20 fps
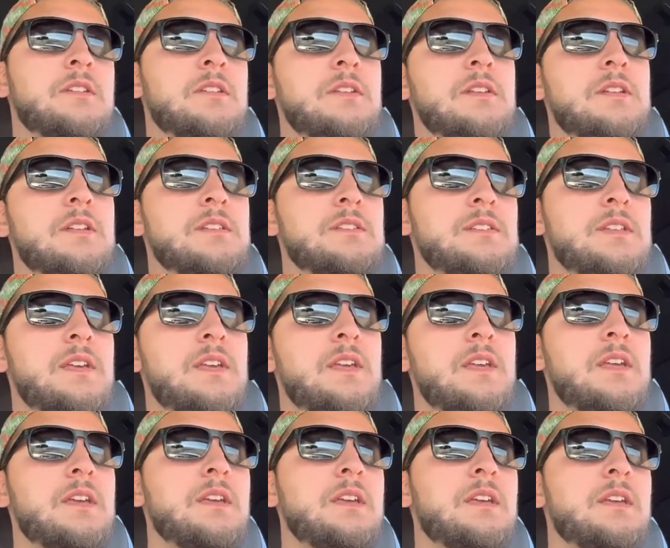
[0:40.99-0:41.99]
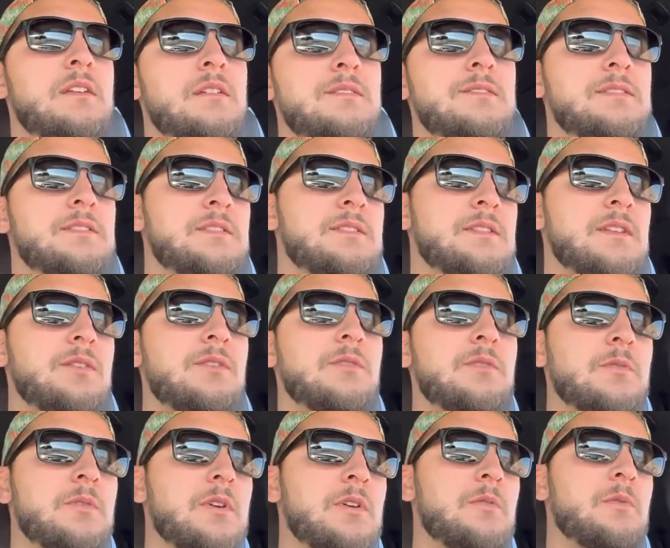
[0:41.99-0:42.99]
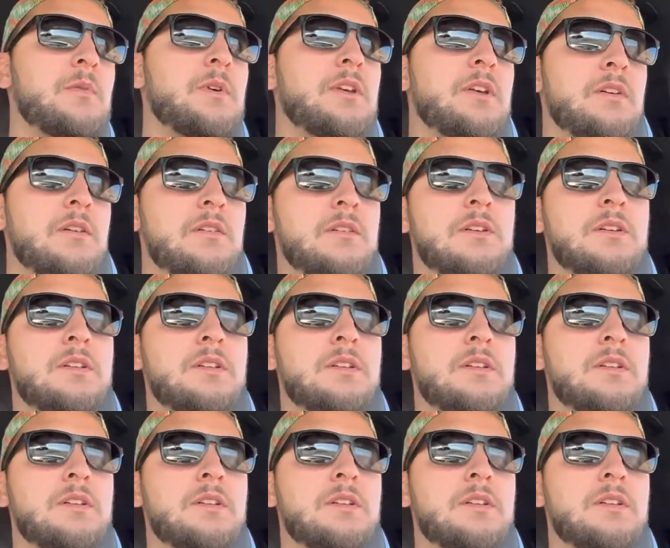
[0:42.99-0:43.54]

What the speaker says: It is a single rear wheel.